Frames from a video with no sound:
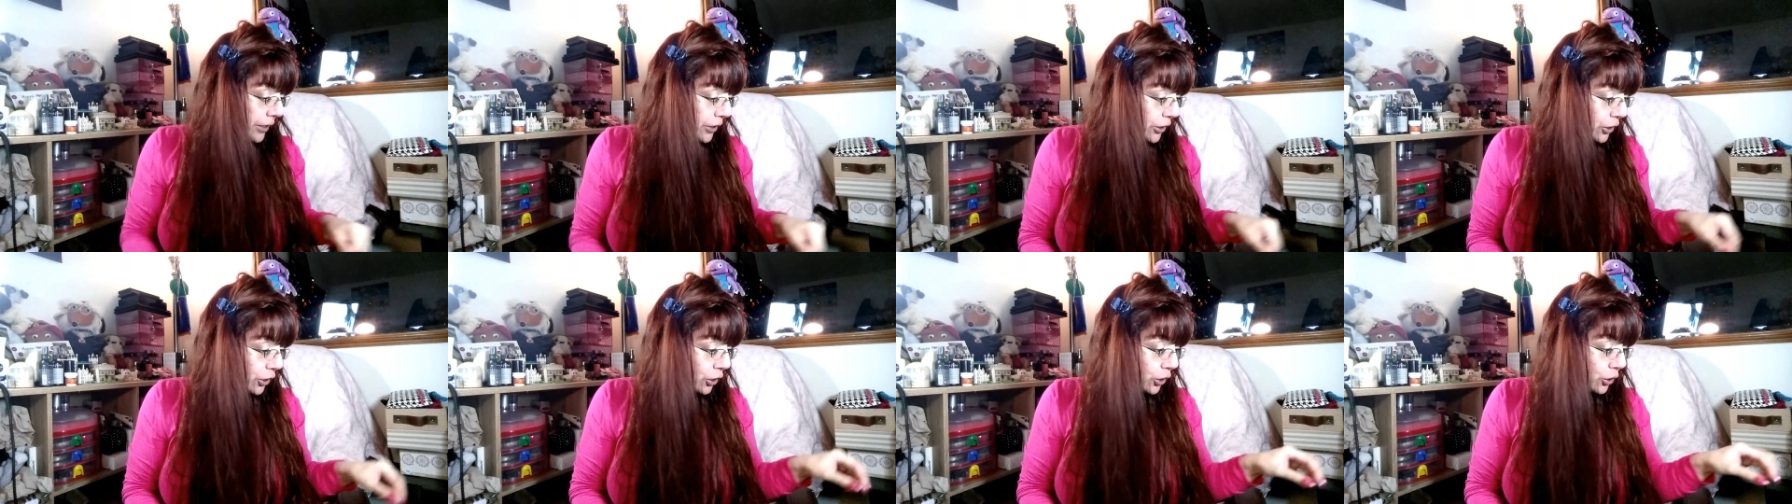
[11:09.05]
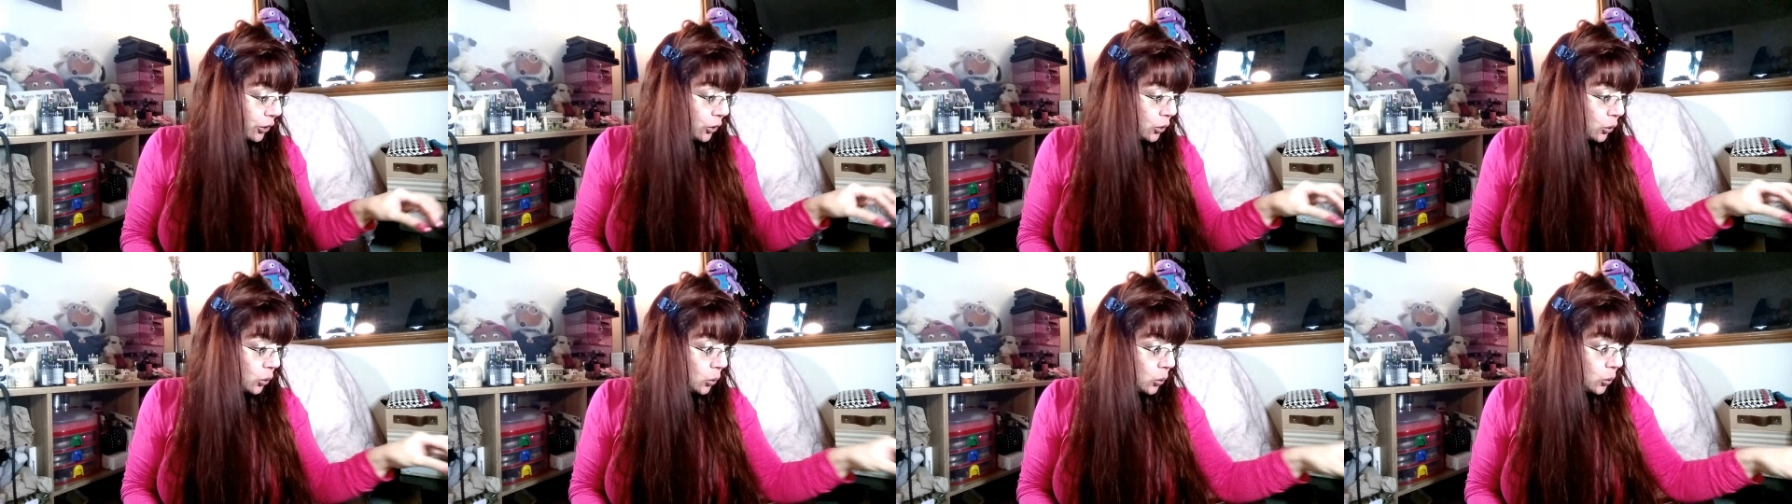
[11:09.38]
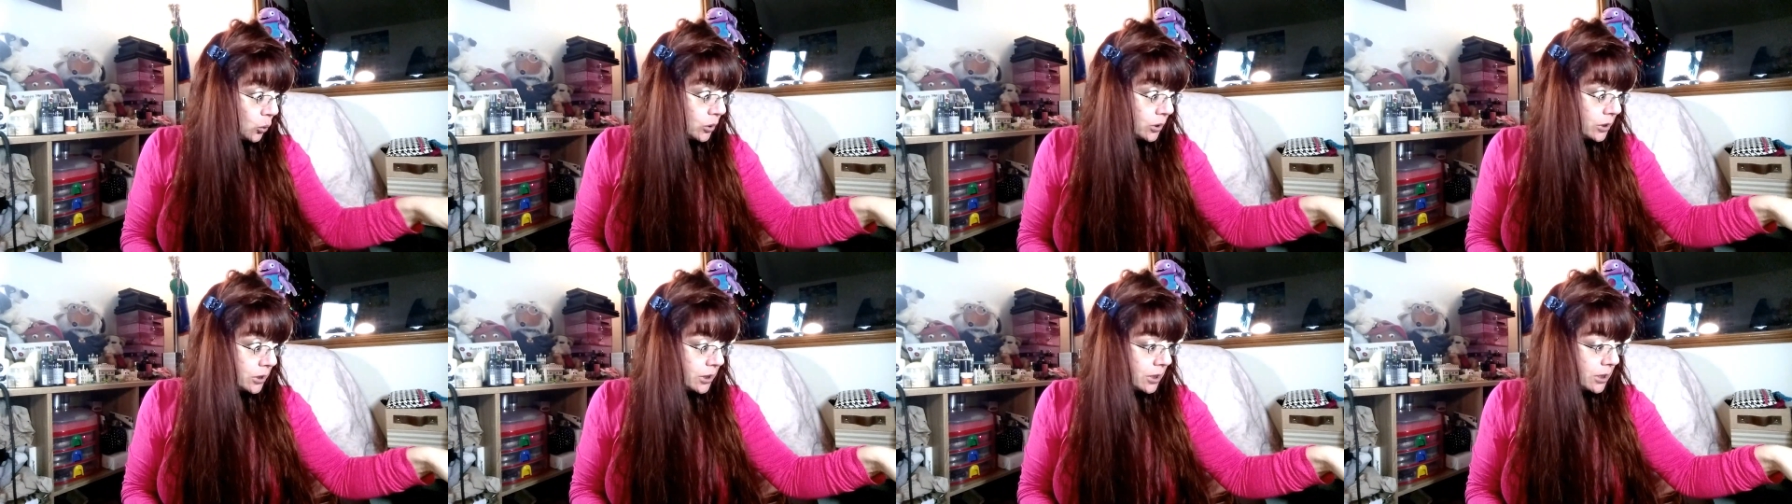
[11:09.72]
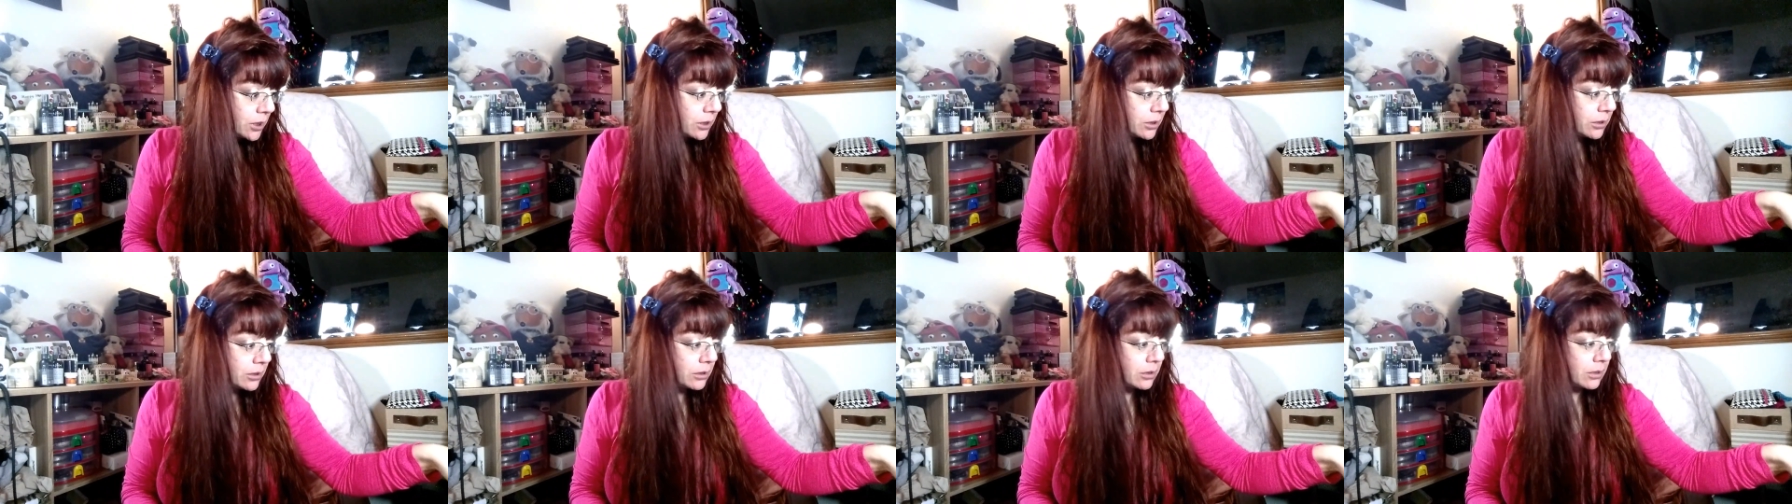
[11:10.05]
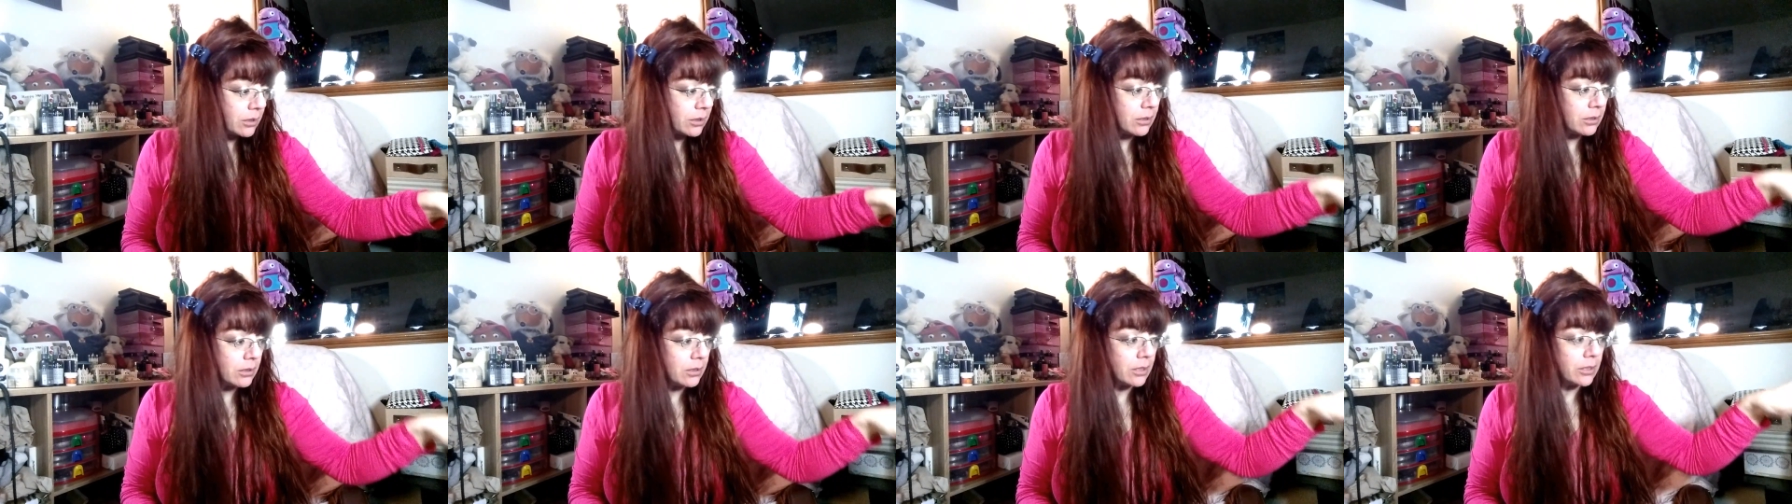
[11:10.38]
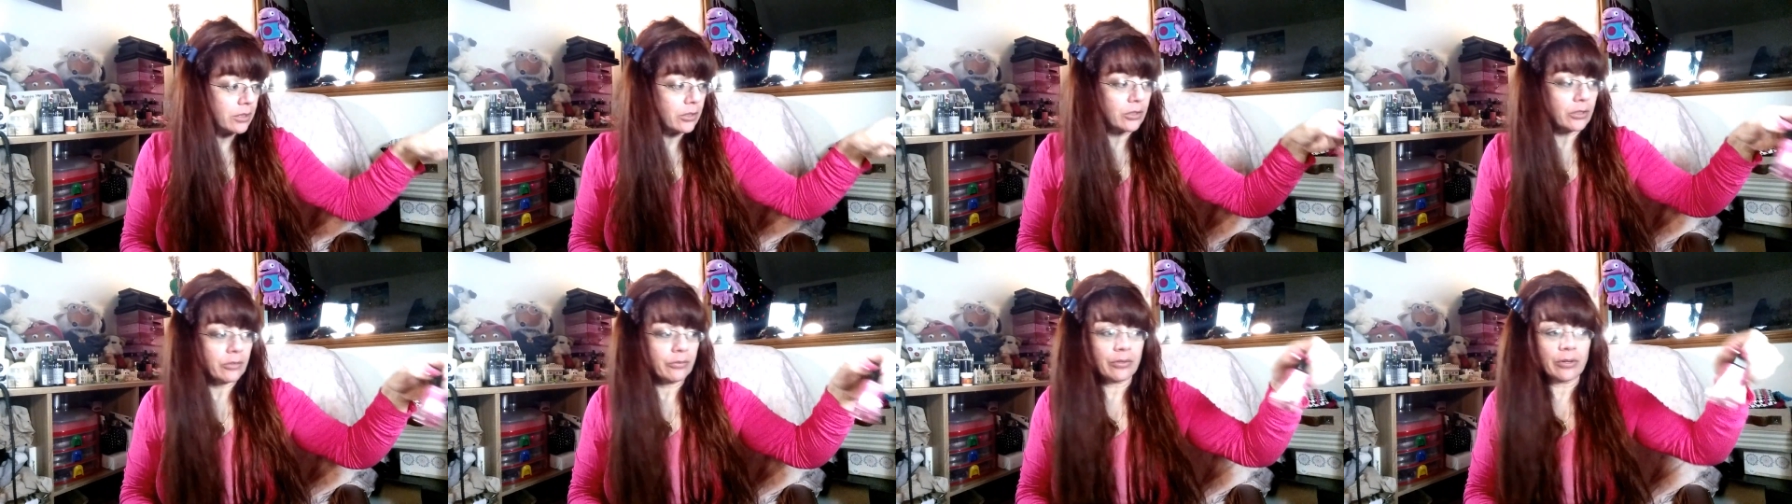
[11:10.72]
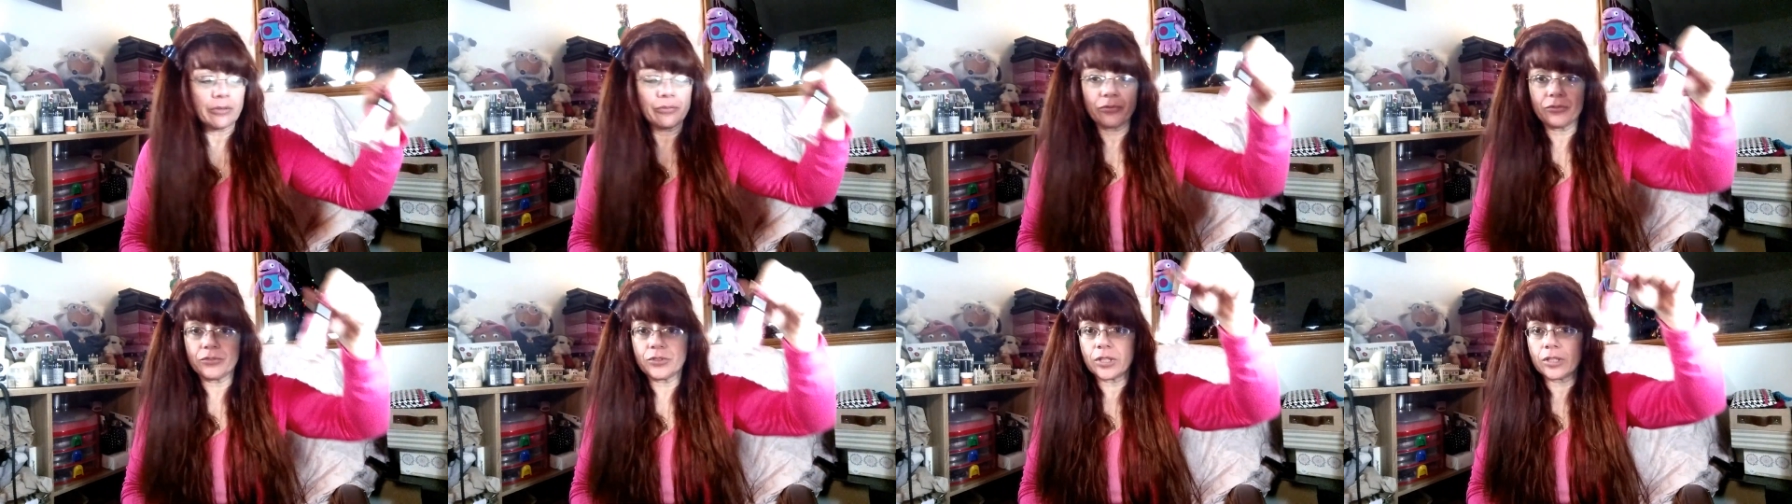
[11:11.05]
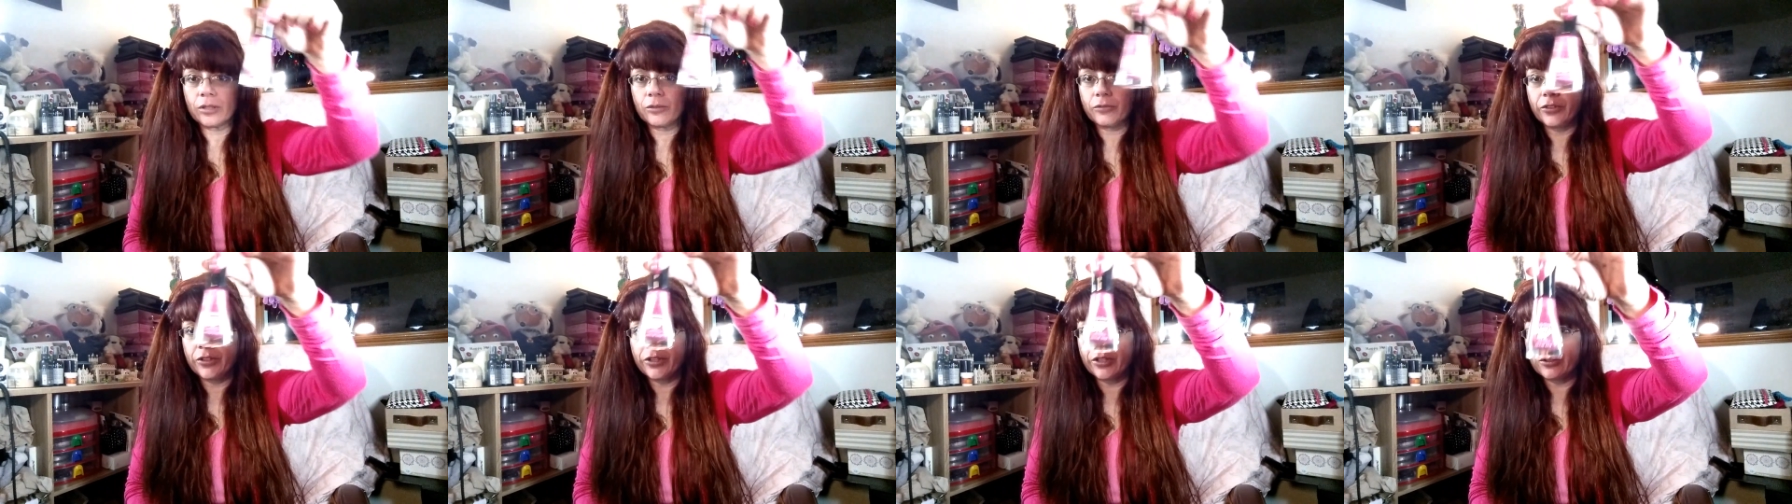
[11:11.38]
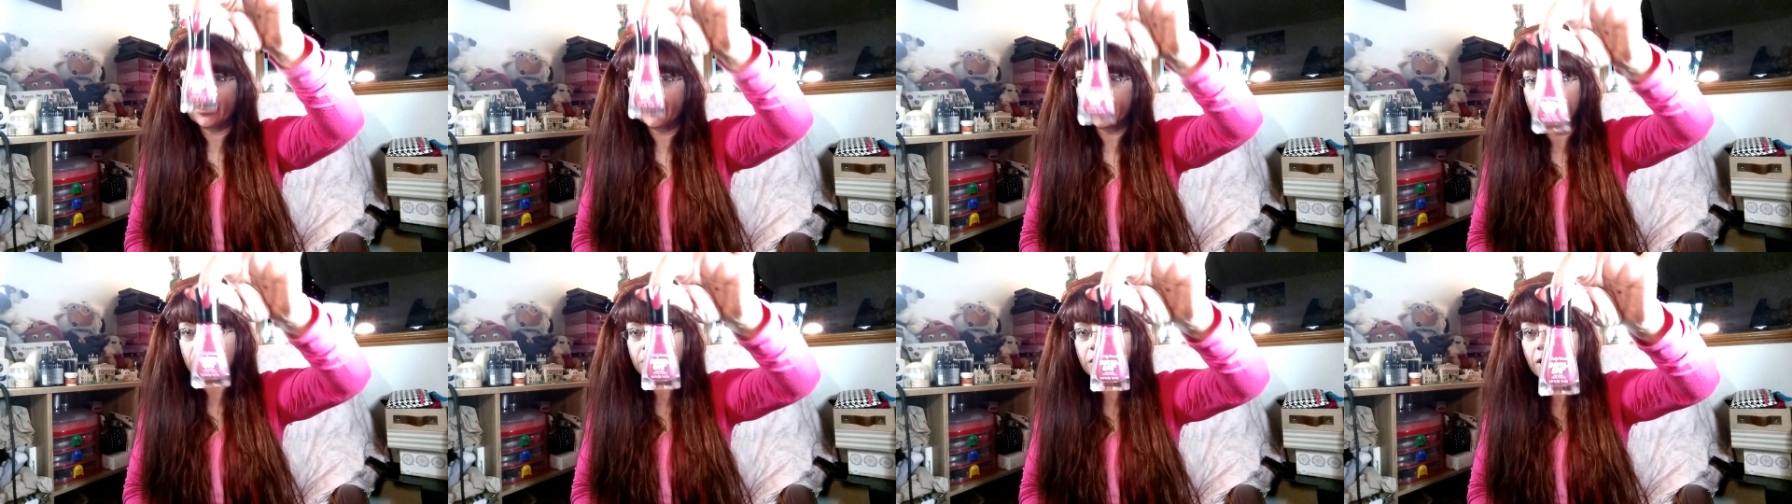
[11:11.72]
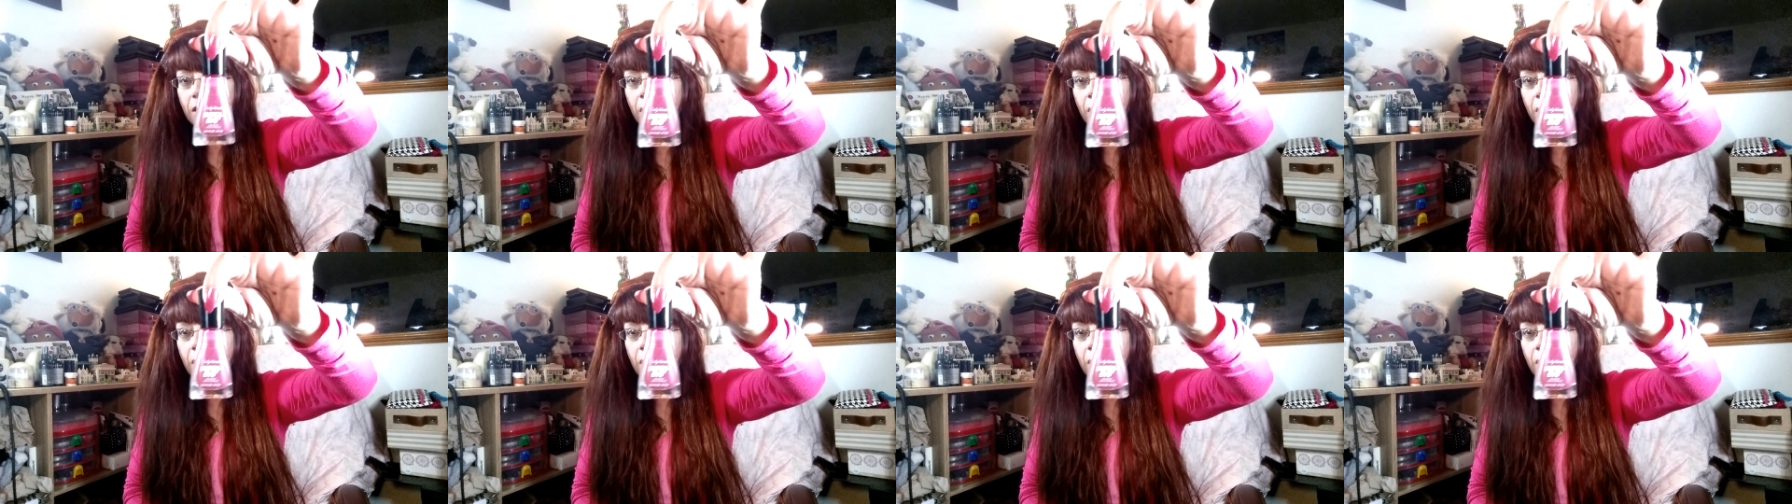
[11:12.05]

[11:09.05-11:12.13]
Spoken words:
used... I don't know if I've done a video since,